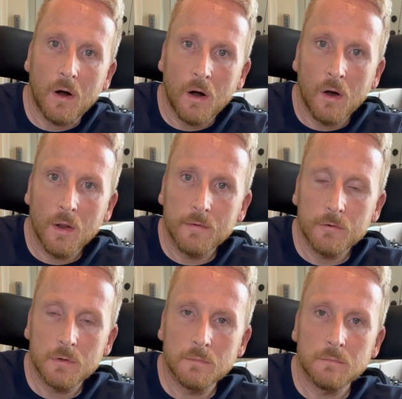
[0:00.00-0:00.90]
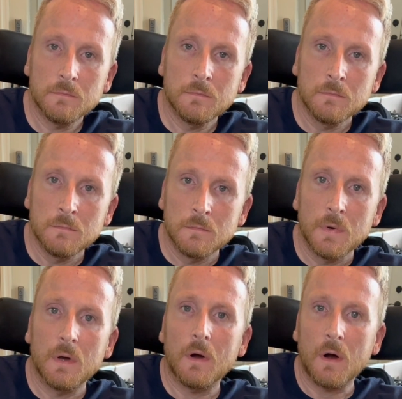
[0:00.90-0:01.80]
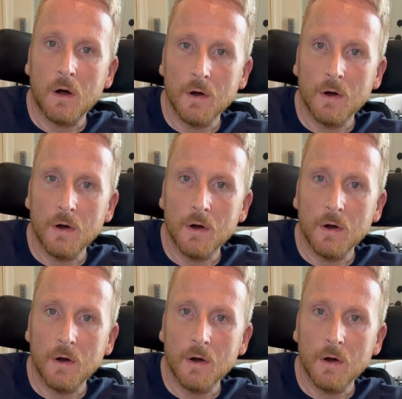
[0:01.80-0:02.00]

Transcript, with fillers: All of them are